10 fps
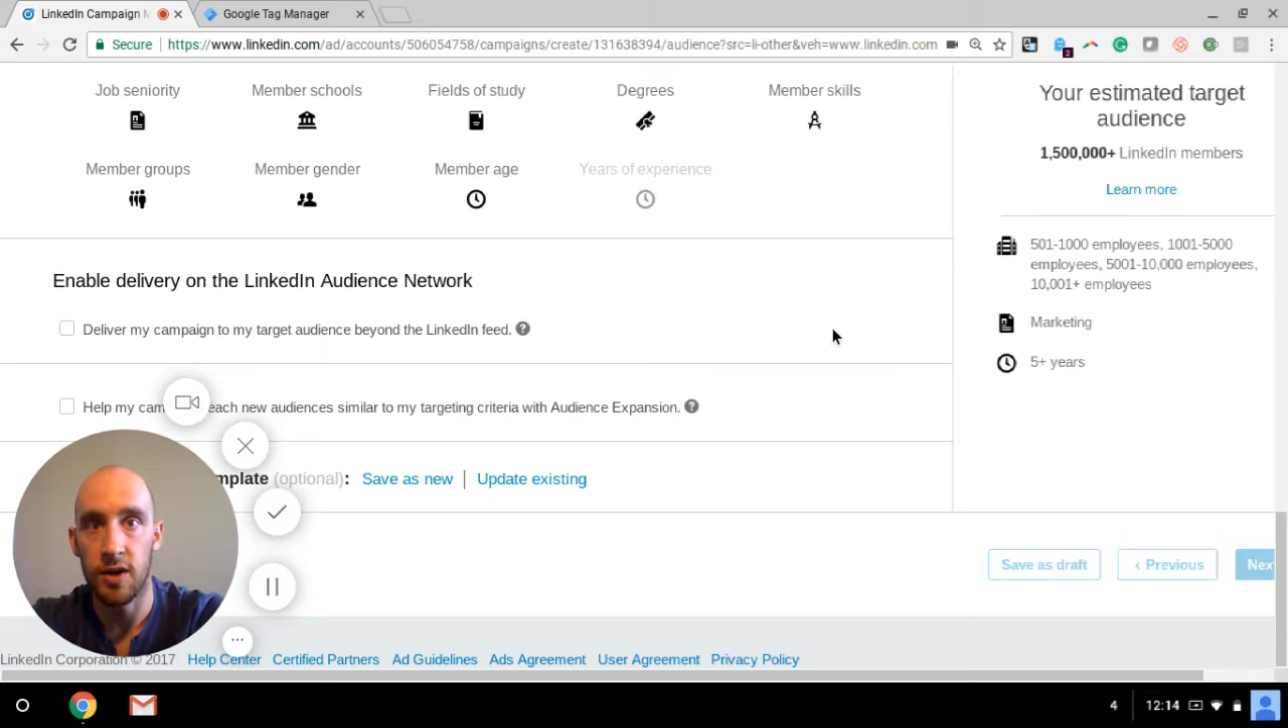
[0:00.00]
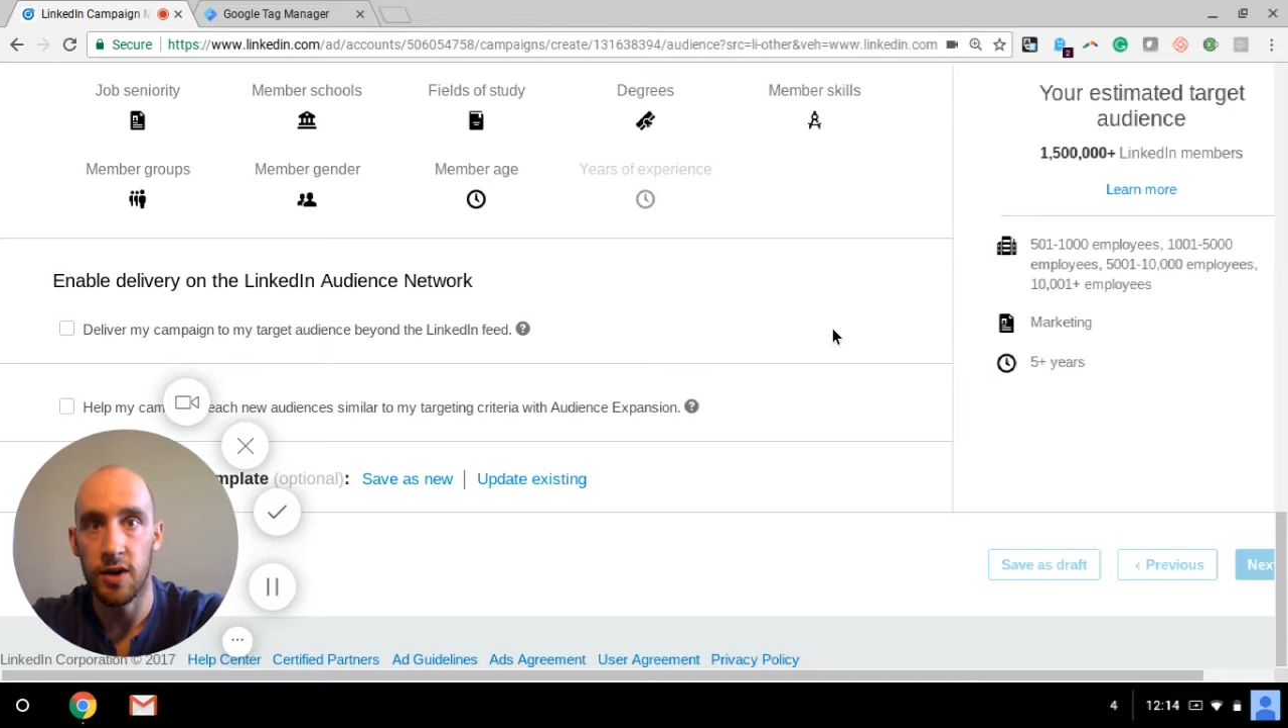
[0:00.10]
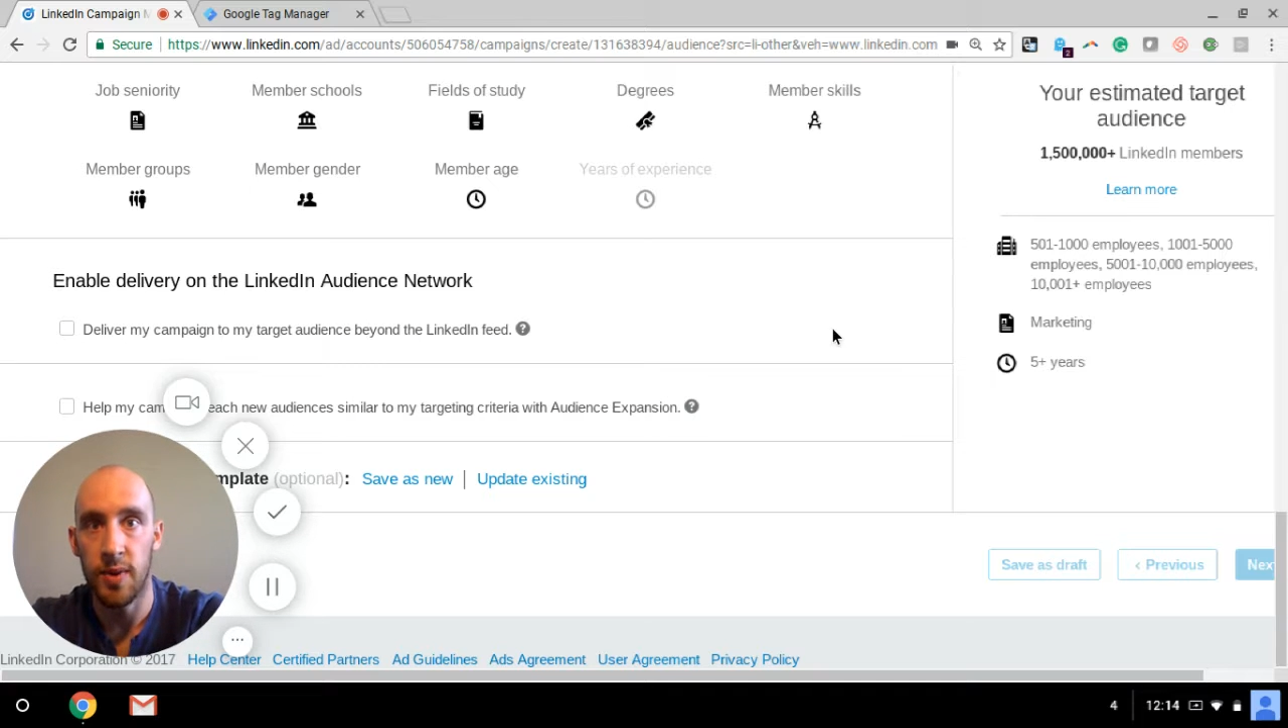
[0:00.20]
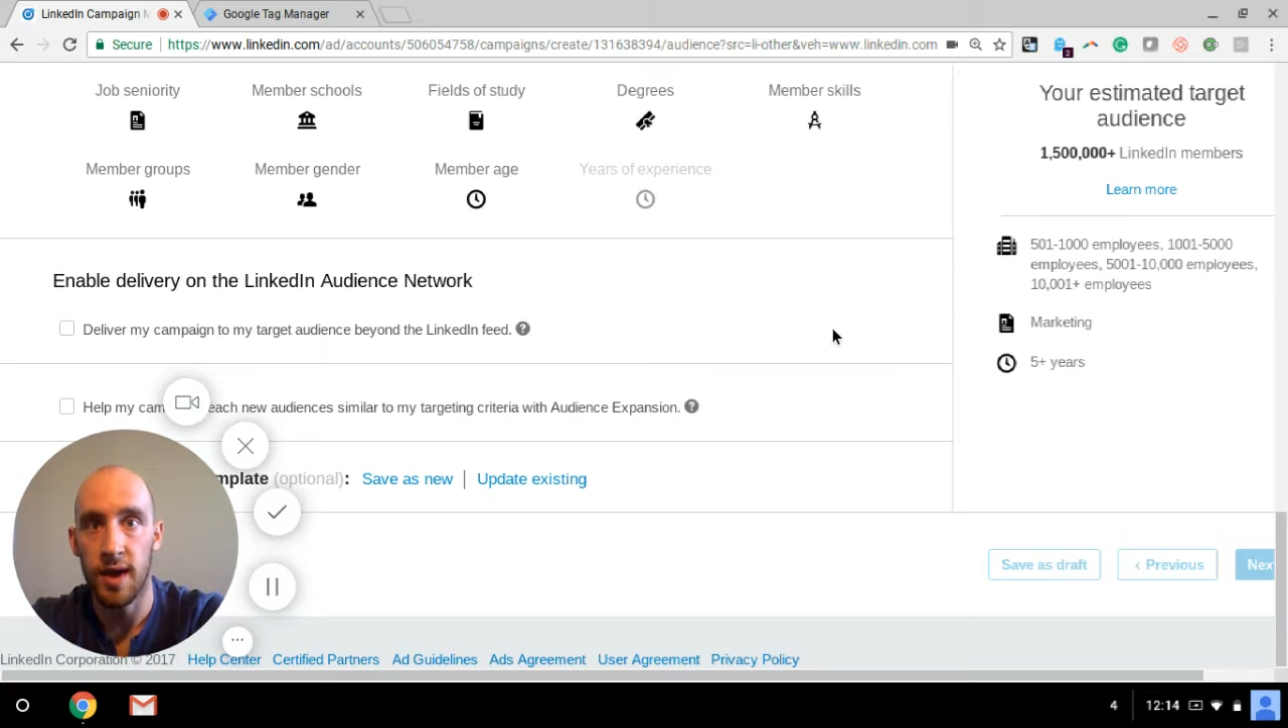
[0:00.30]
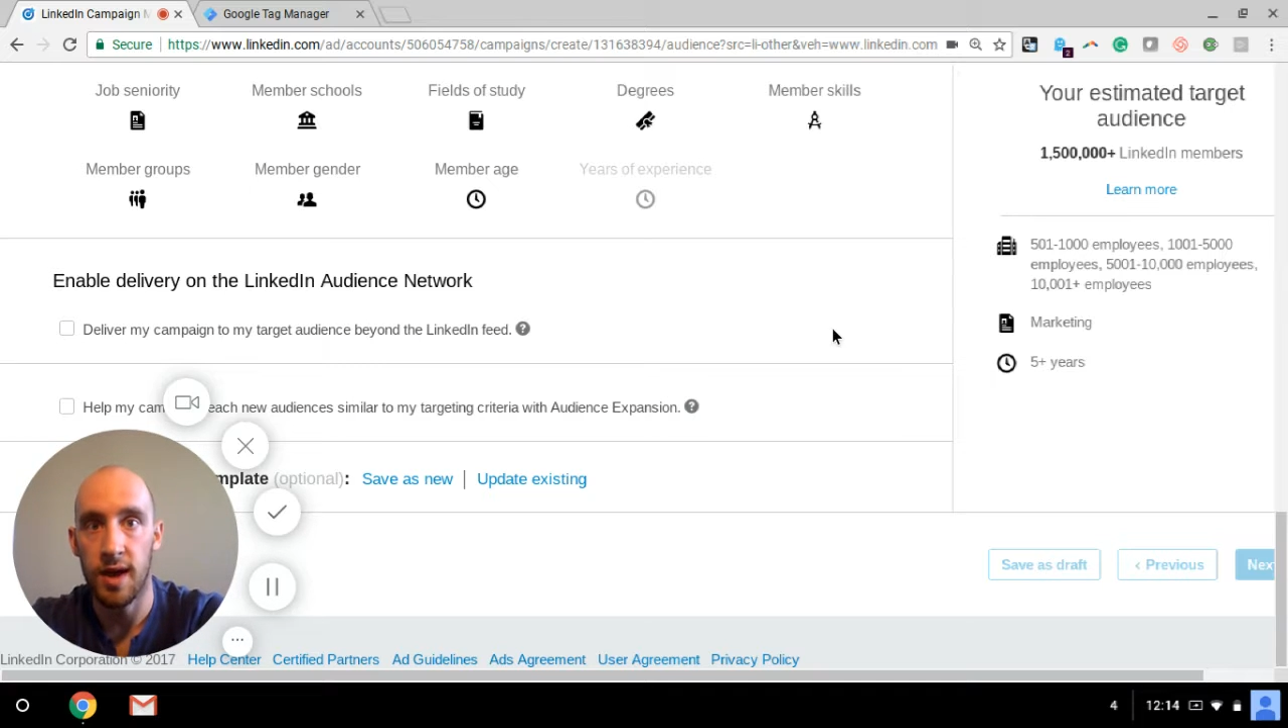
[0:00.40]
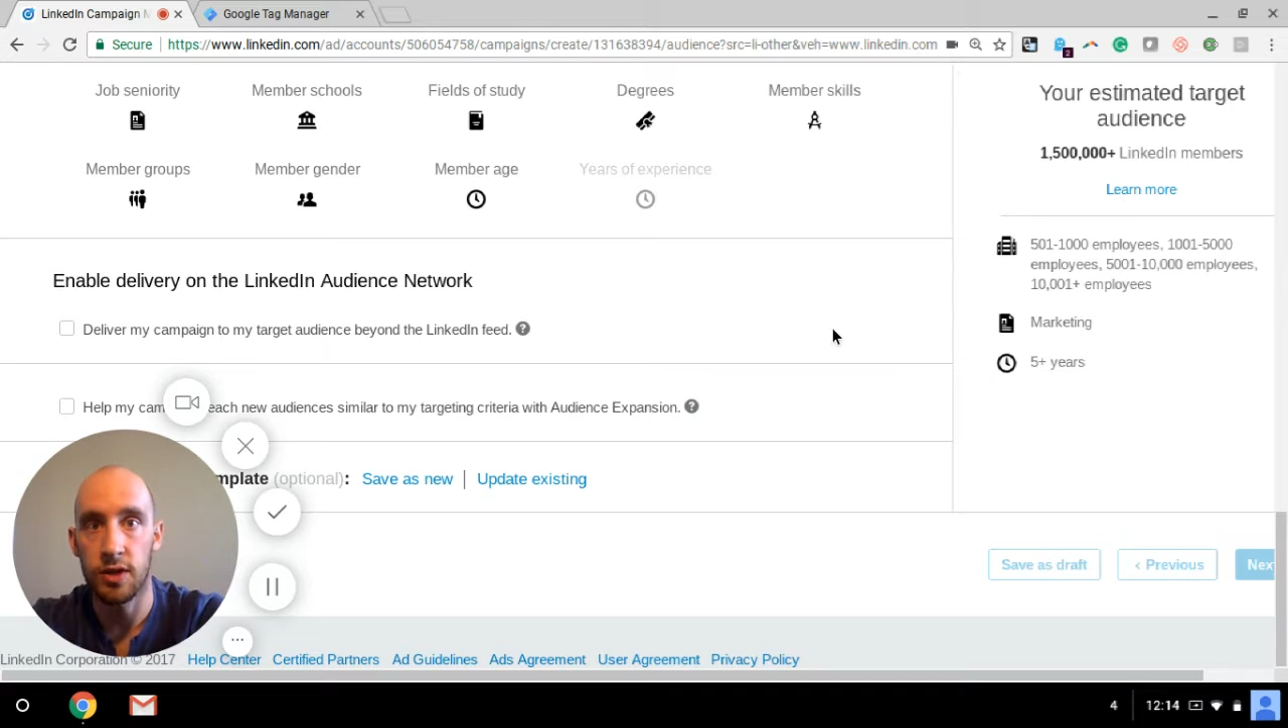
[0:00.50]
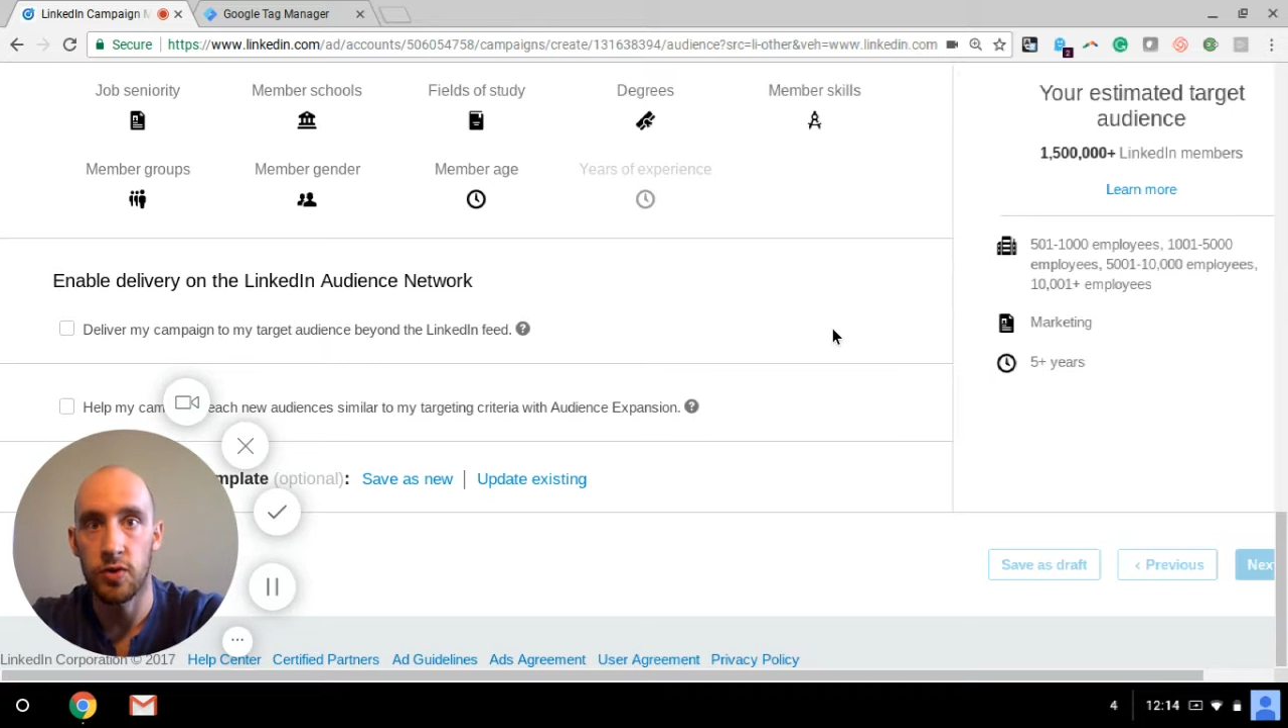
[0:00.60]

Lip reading: a page